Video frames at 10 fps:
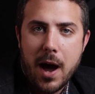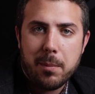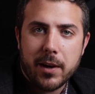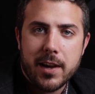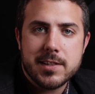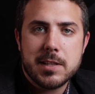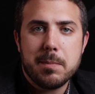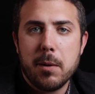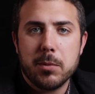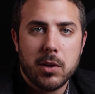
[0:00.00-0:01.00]
applicants to
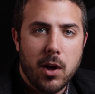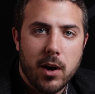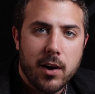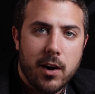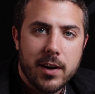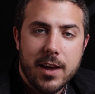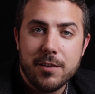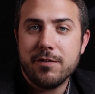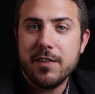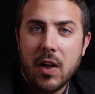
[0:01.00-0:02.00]
be able to log on and
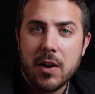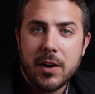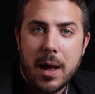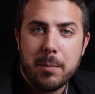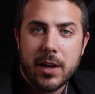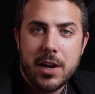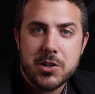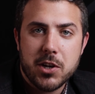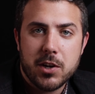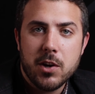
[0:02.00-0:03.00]
fill out an
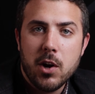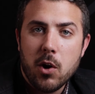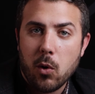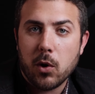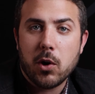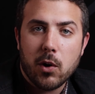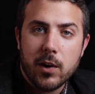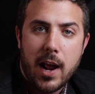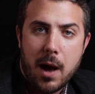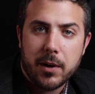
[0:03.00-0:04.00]
application, or
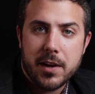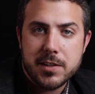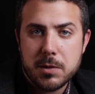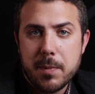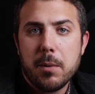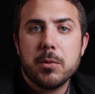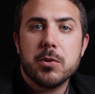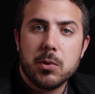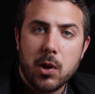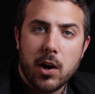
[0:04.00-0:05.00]
current applicants to be able
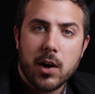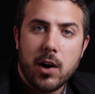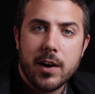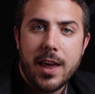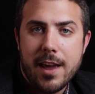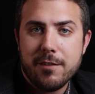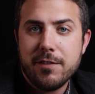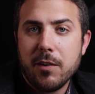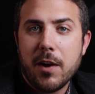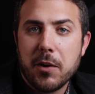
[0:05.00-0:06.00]
to log on and
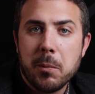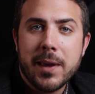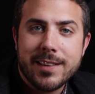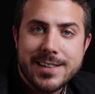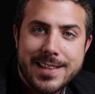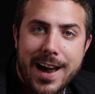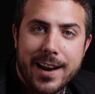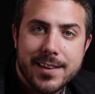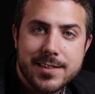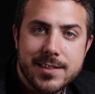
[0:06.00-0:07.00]
fill out their weekly
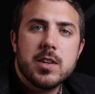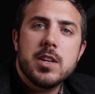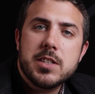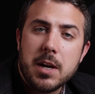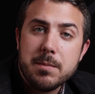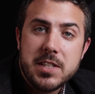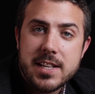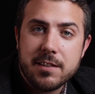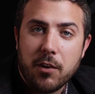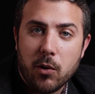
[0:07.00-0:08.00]
status. Some
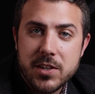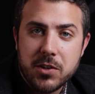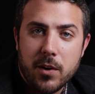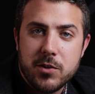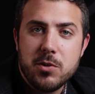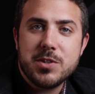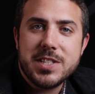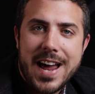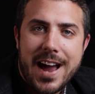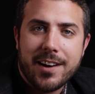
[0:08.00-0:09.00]
states have already started to
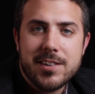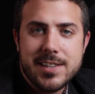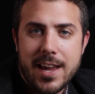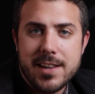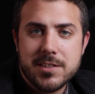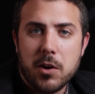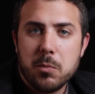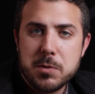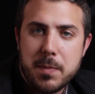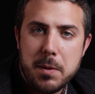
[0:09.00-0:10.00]
stagger days on
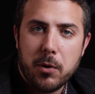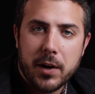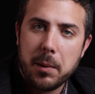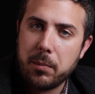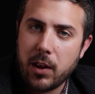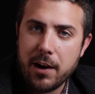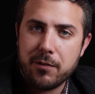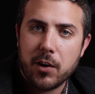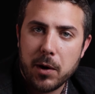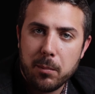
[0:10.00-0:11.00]
which people can apply
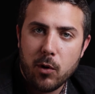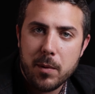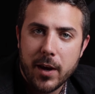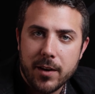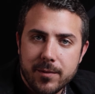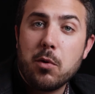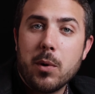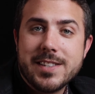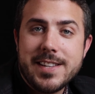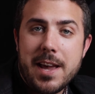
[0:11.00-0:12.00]
for unemployment. For
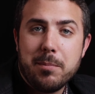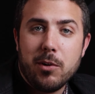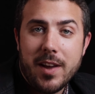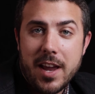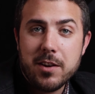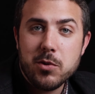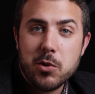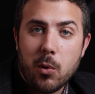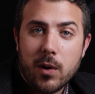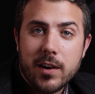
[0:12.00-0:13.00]
example, in New
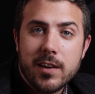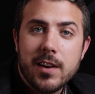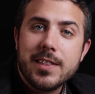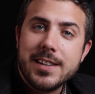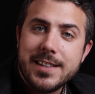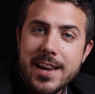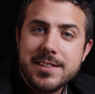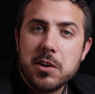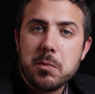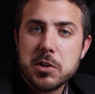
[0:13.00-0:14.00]
York, the
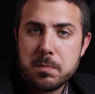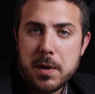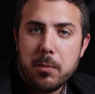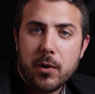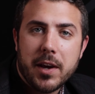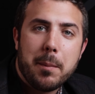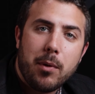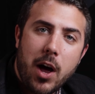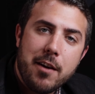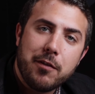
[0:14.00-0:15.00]
days on which people can
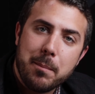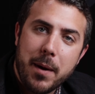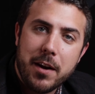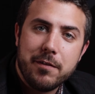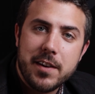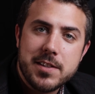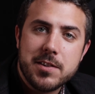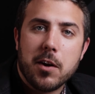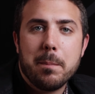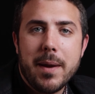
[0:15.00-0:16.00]
apply for benefits
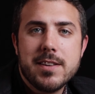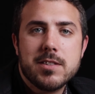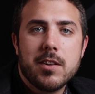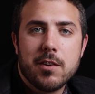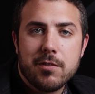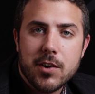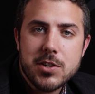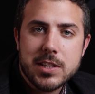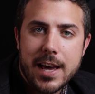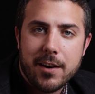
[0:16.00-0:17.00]
are based on the
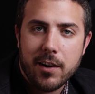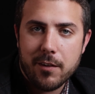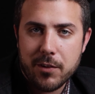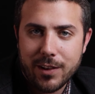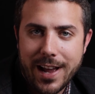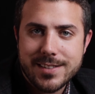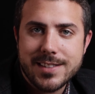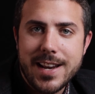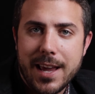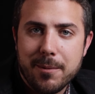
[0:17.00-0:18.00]
first letter of their last
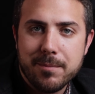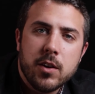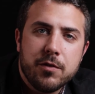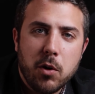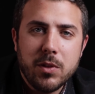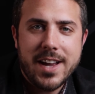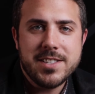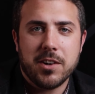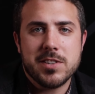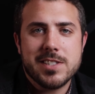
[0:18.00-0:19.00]
name. Phone
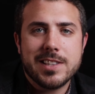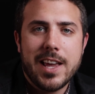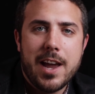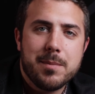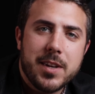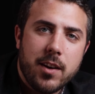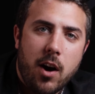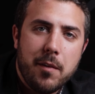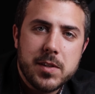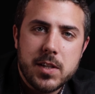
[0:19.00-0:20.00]
lines are slammed and
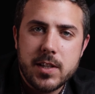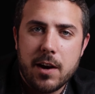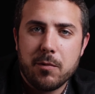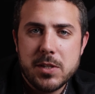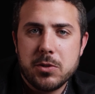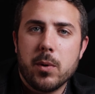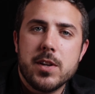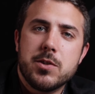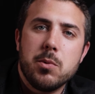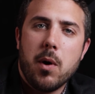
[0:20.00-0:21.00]
offices have
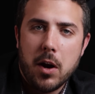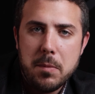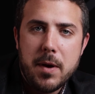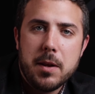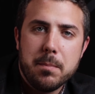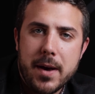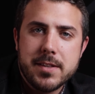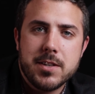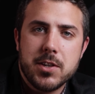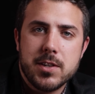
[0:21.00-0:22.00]
resorted to automated
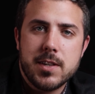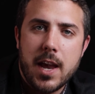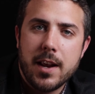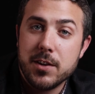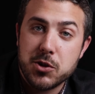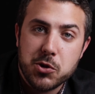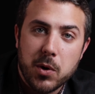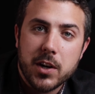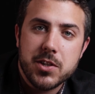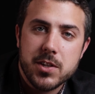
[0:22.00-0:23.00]
messages and
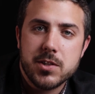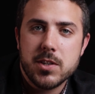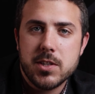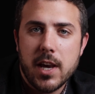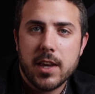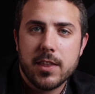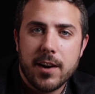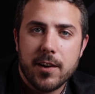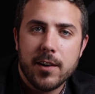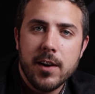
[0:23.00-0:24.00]
instructions to take
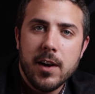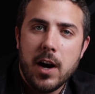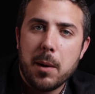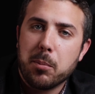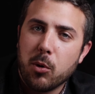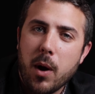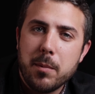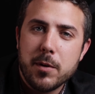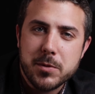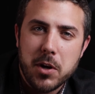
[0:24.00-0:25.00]
their
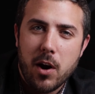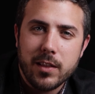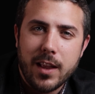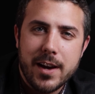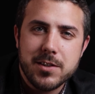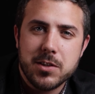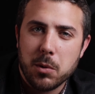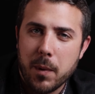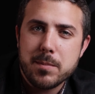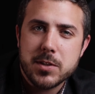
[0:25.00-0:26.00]
problems online to the
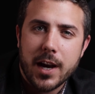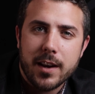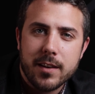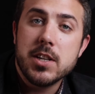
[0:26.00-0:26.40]
website.